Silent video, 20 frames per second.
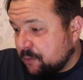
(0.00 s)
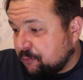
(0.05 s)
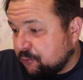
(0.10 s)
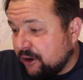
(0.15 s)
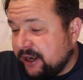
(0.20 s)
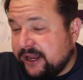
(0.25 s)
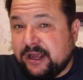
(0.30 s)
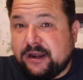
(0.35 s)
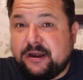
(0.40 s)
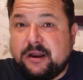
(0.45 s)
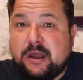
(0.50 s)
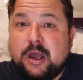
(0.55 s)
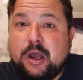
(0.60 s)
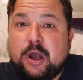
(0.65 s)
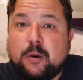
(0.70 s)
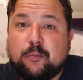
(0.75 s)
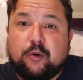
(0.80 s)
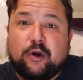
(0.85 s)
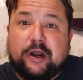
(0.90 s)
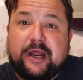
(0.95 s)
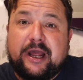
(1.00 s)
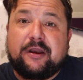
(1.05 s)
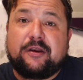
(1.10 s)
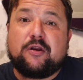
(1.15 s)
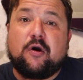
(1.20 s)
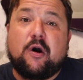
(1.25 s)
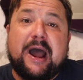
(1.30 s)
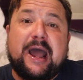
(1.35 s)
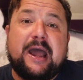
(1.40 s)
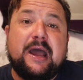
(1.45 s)
a brilliant, brilliant
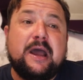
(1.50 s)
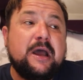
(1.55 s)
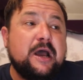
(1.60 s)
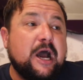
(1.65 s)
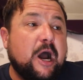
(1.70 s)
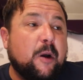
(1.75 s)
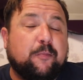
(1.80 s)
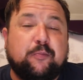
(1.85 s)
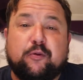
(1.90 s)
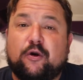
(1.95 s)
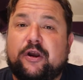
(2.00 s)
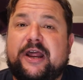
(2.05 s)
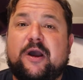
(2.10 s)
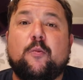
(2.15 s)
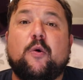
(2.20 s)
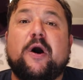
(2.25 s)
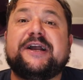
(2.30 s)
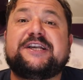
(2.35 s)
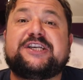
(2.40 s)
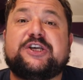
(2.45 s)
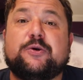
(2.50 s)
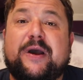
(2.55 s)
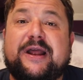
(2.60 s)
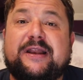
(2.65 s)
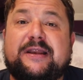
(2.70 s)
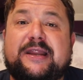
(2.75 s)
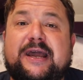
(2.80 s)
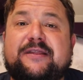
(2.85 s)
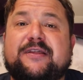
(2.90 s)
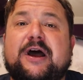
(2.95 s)
night. A brilliant way to
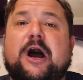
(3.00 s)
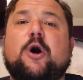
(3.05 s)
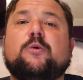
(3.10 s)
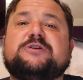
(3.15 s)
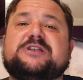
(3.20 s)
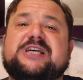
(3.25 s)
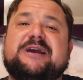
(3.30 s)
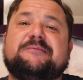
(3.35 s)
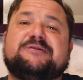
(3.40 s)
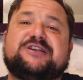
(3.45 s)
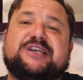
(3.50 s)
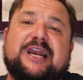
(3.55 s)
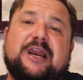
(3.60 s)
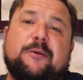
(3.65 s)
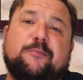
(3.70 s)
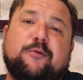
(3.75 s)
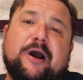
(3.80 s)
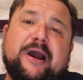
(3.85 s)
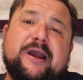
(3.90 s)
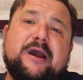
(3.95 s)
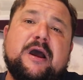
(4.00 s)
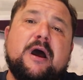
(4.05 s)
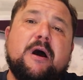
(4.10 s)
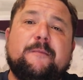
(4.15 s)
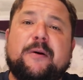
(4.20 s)
end it. The whole team celebrate.